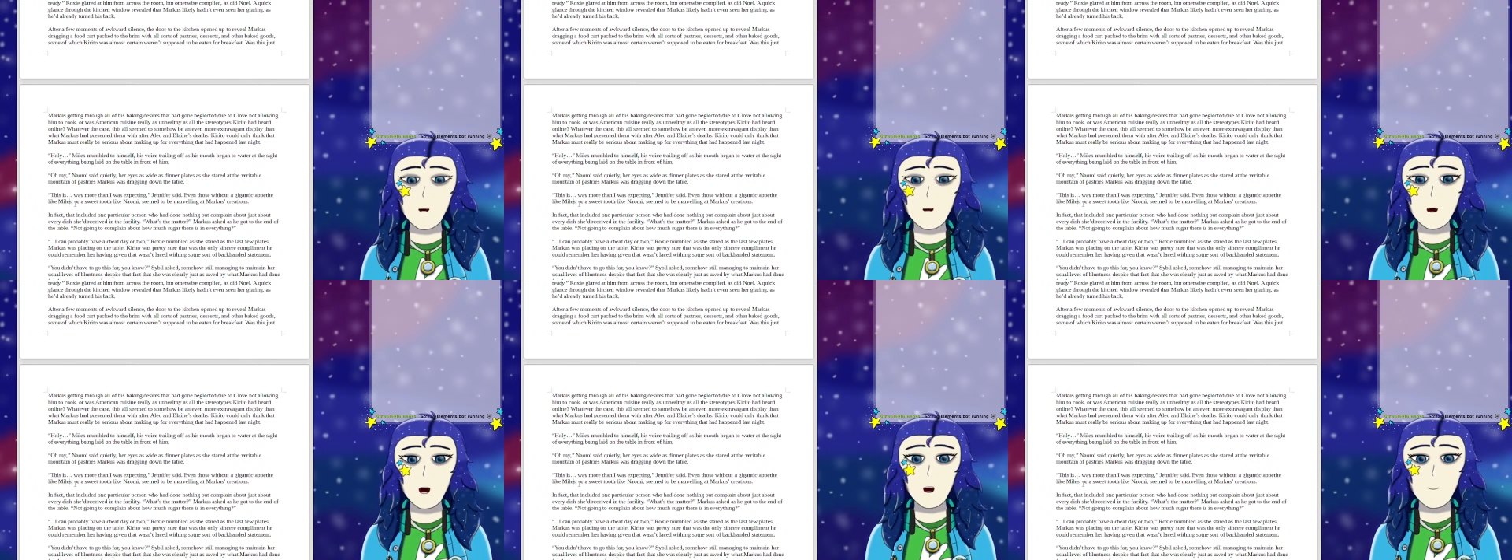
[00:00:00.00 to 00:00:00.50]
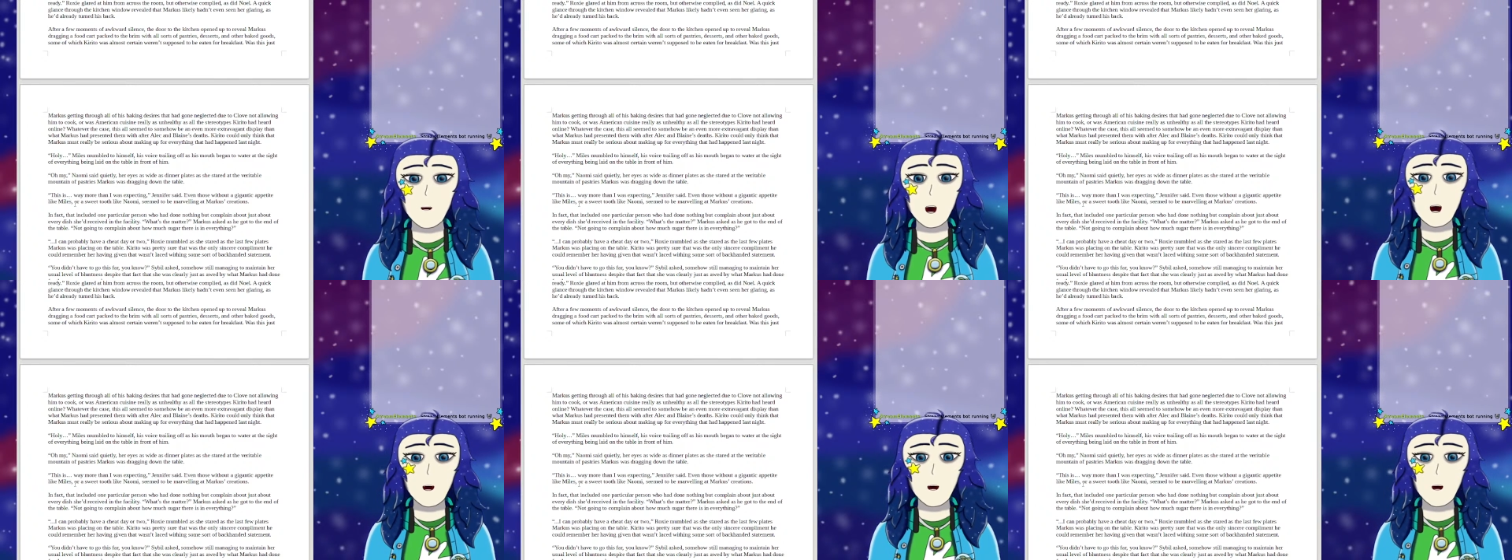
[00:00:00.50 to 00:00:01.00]
In
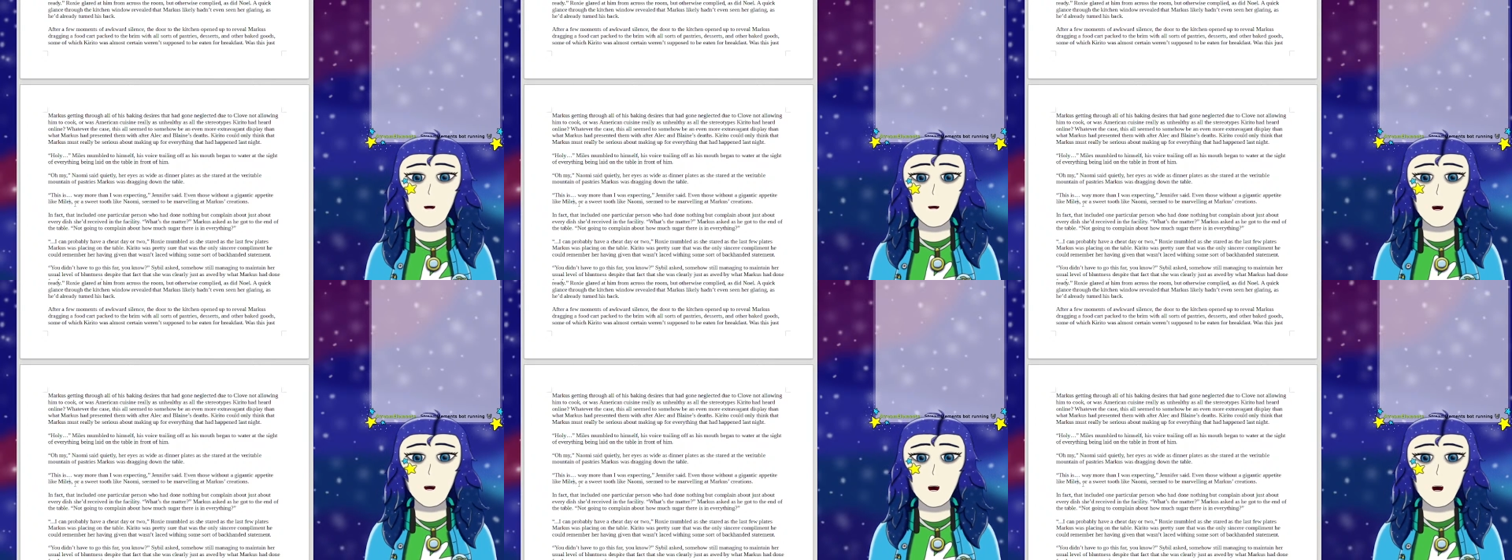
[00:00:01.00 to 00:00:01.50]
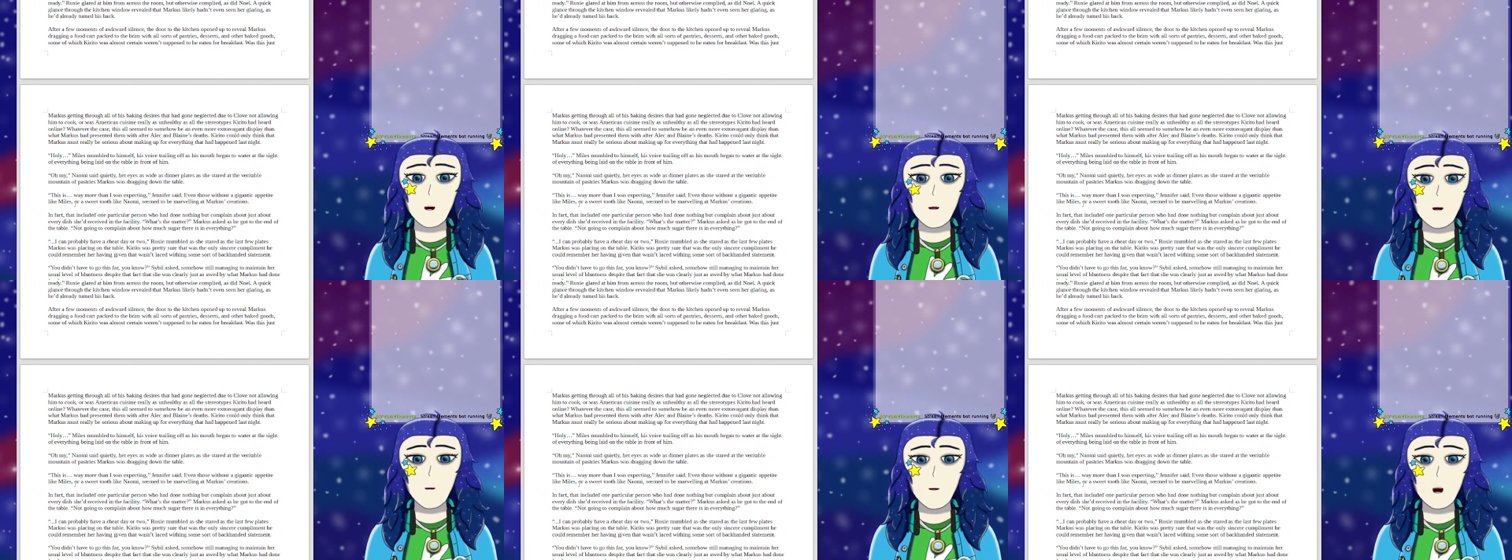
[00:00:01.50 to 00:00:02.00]
fact, this
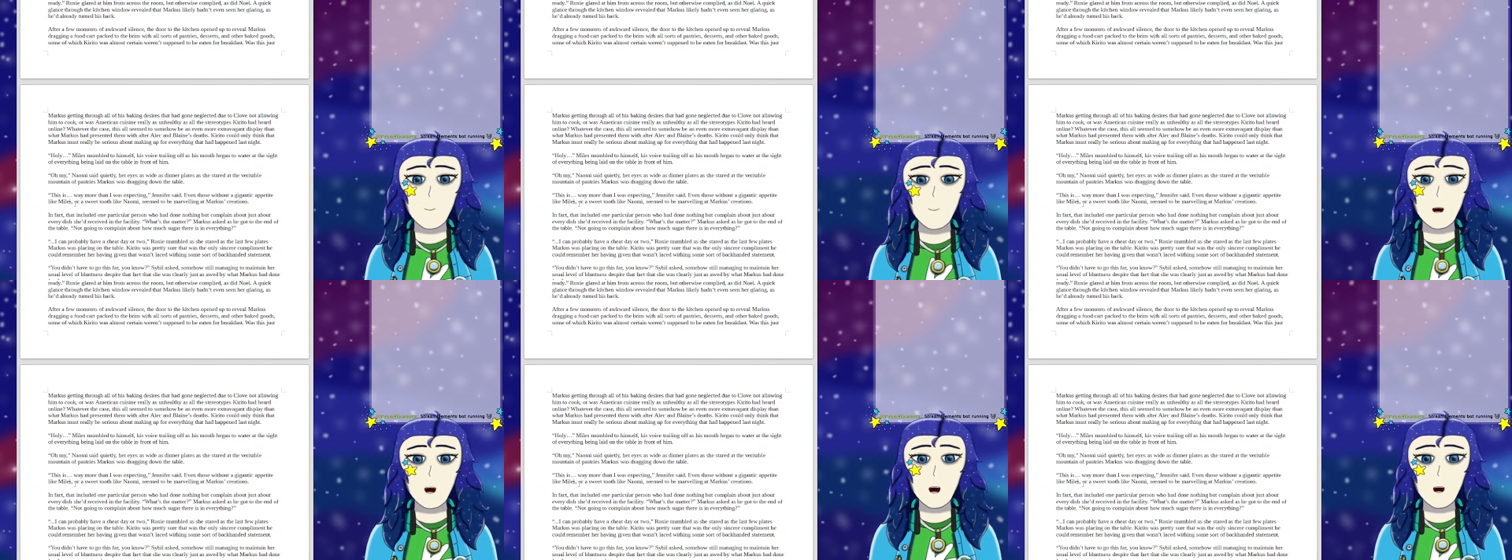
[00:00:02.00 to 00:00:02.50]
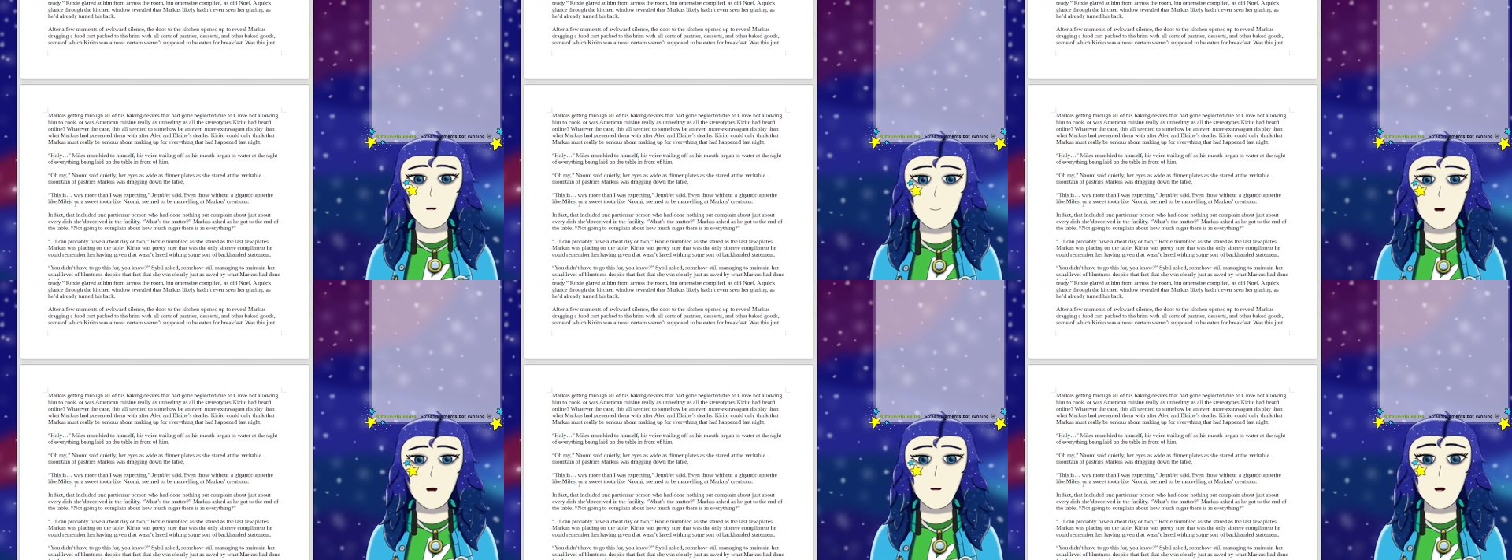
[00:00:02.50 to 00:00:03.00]
included one particular
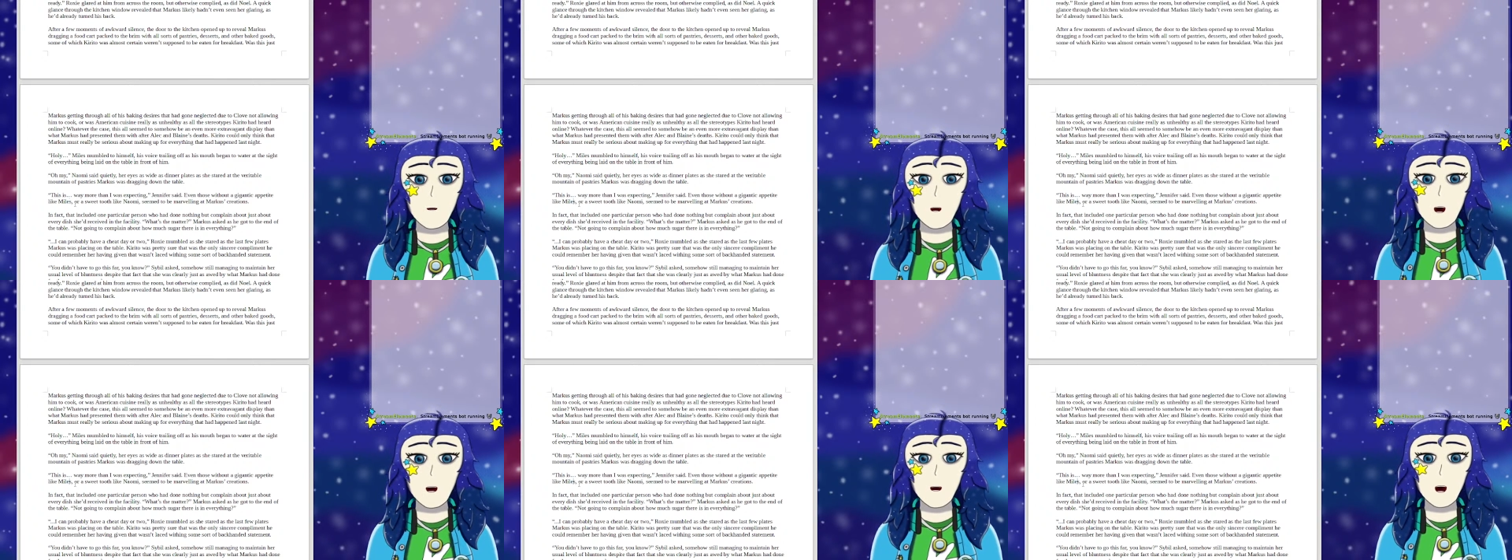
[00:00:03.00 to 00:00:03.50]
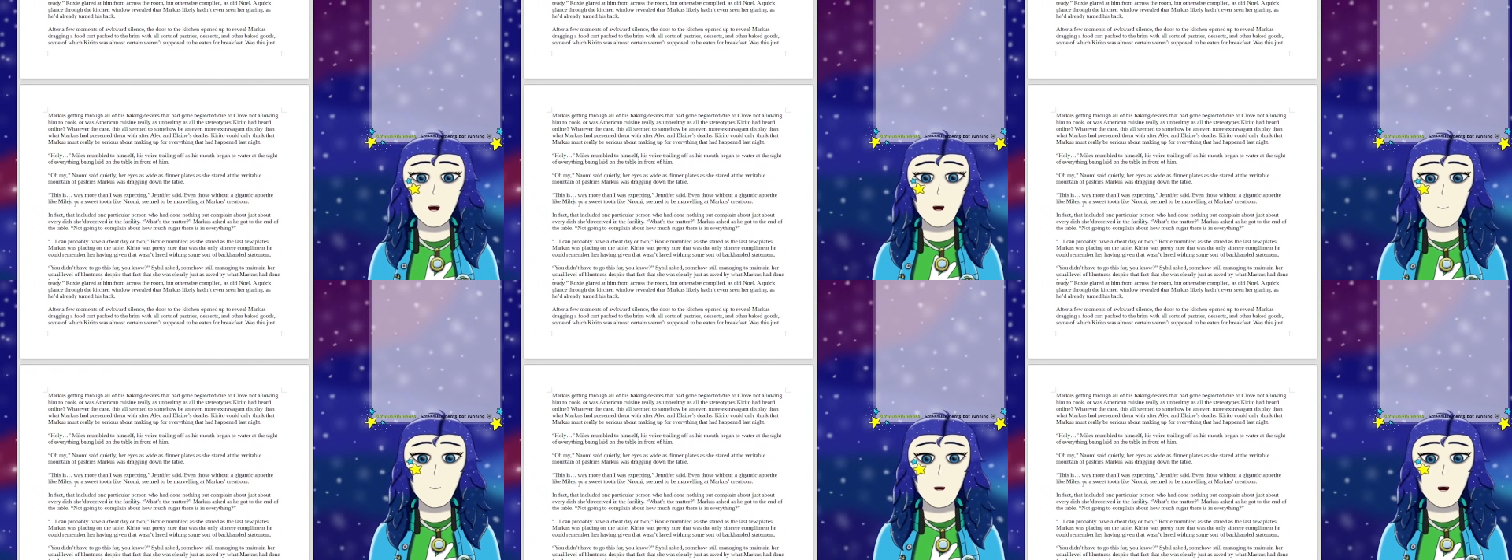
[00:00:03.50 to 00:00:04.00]
person who had done nothing
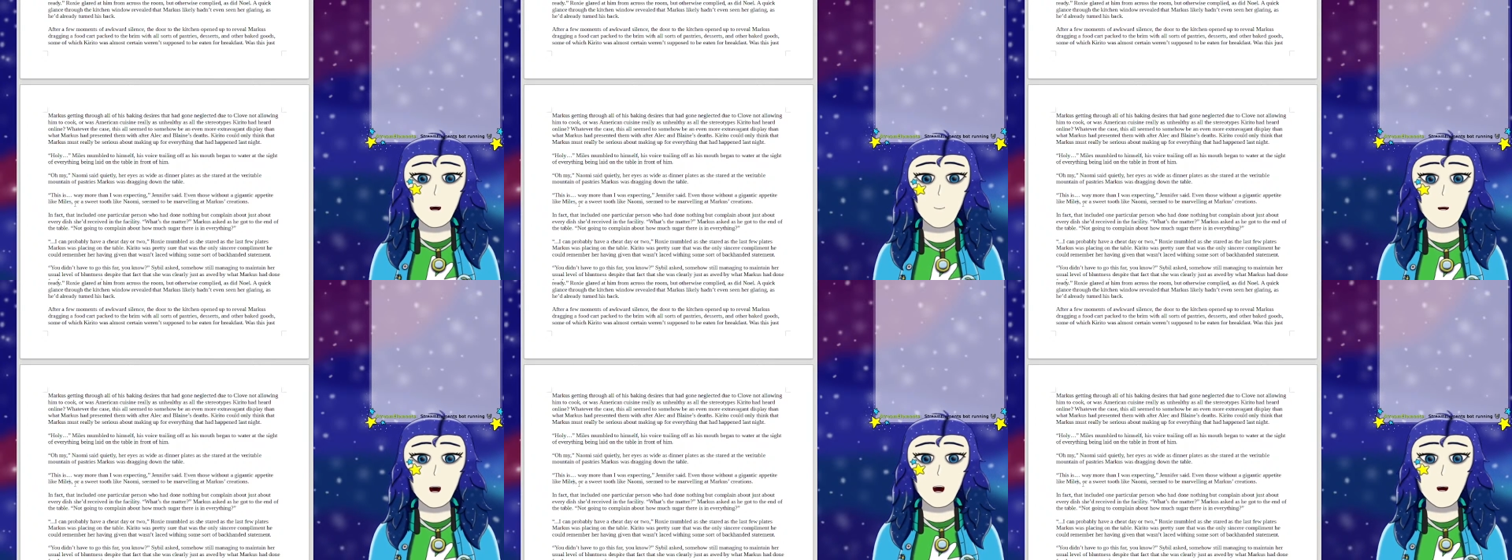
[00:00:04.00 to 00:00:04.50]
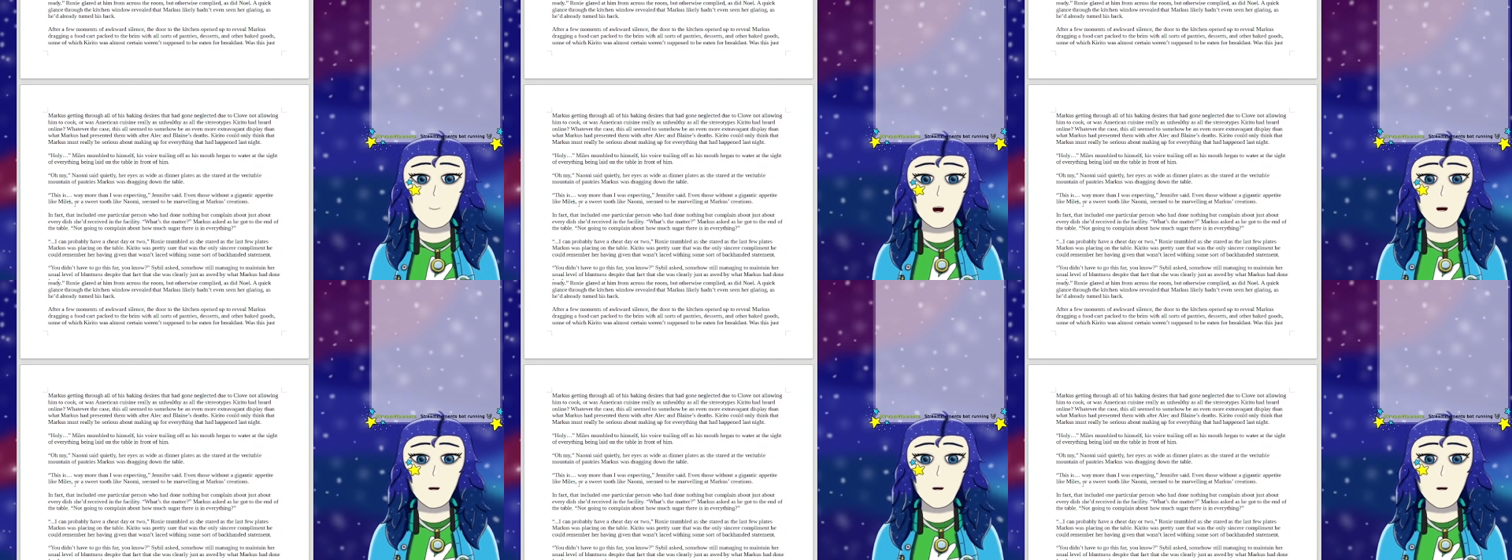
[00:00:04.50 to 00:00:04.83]
but complain about